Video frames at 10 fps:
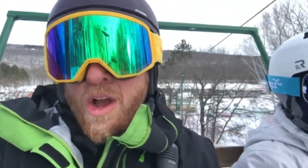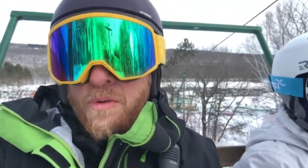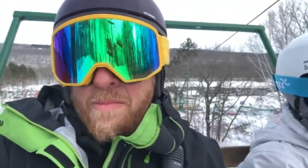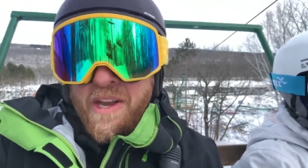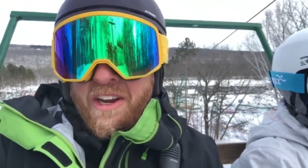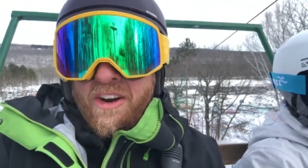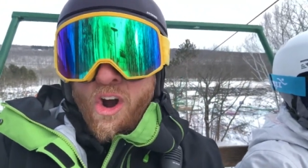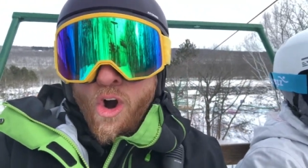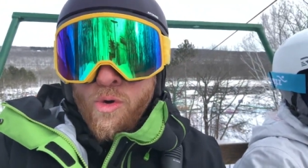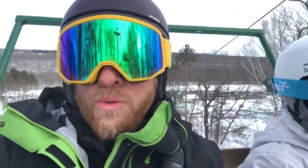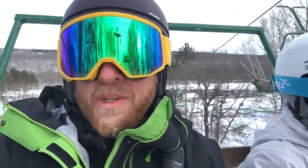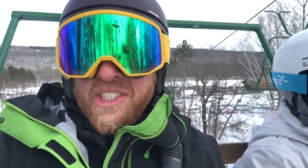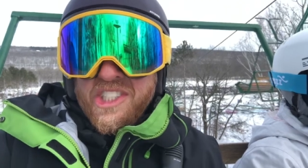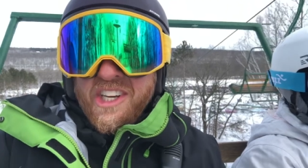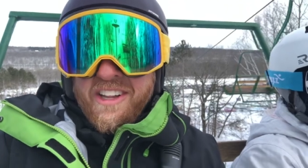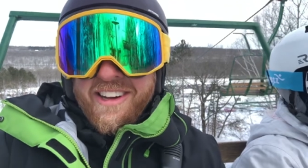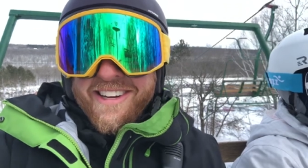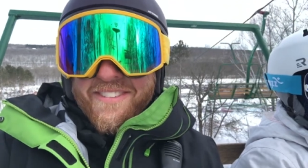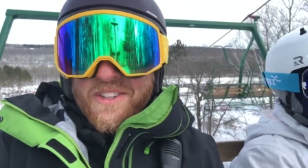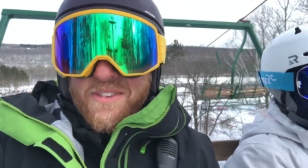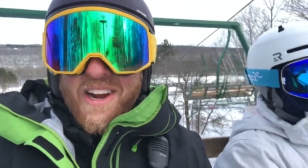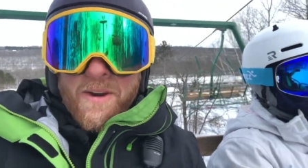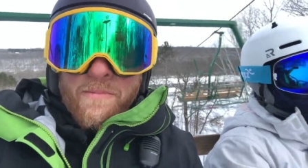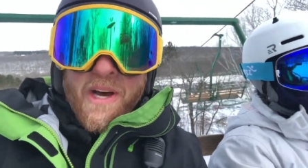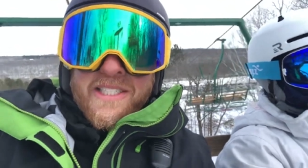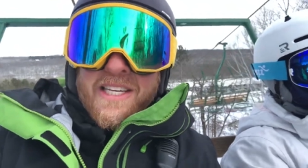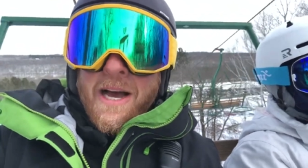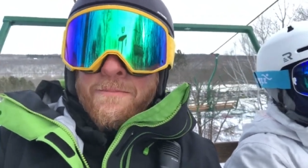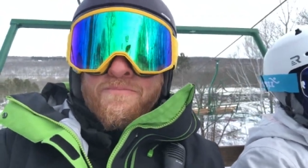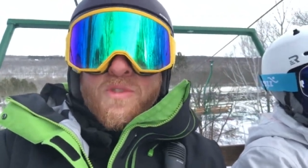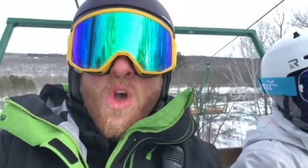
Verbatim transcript: we make our own wind chill on every run. But um,